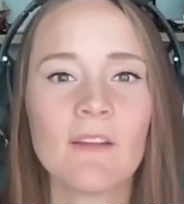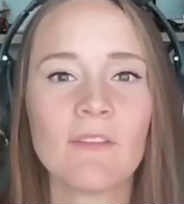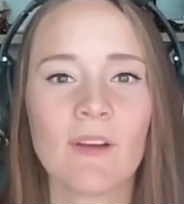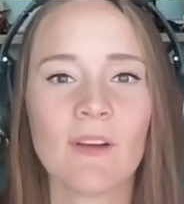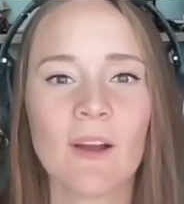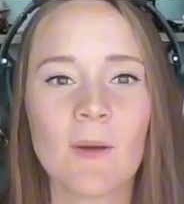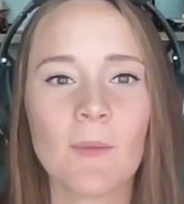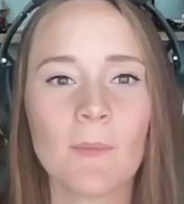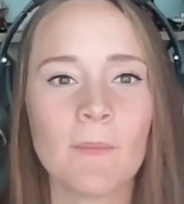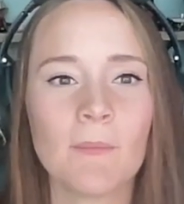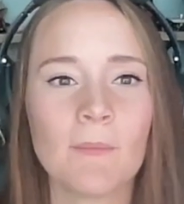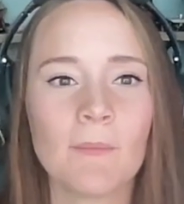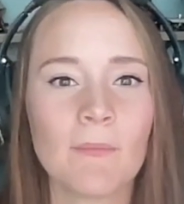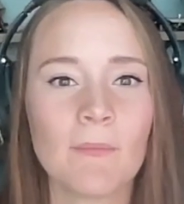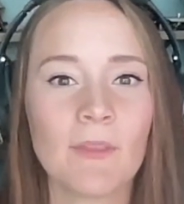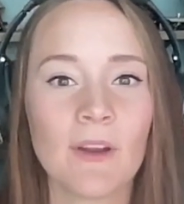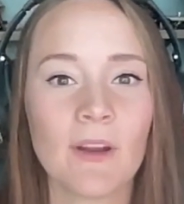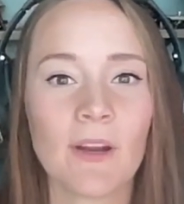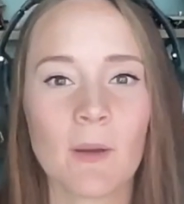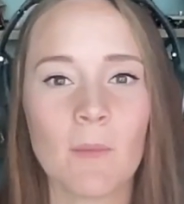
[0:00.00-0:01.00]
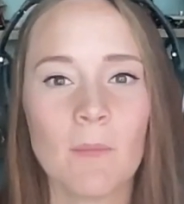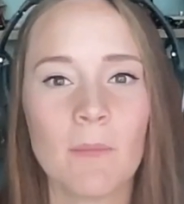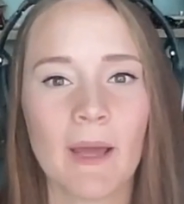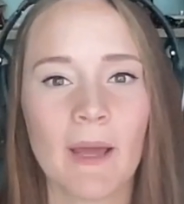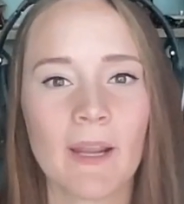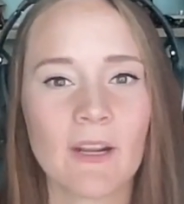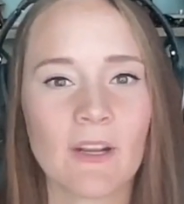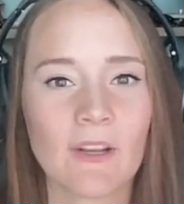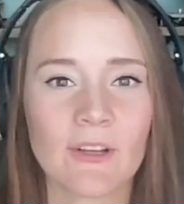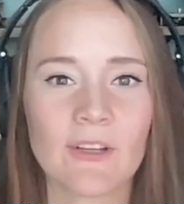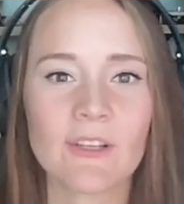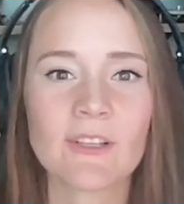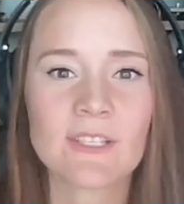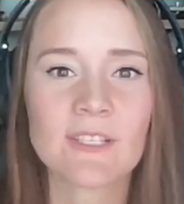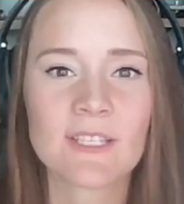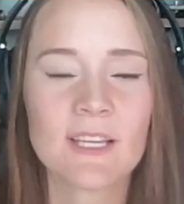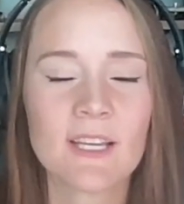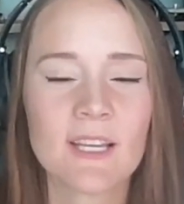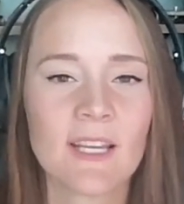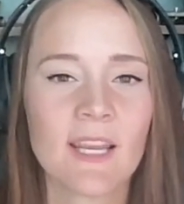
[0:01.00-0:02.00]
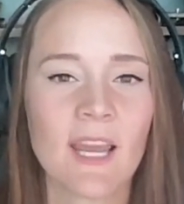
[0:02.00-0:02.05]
from their competitors.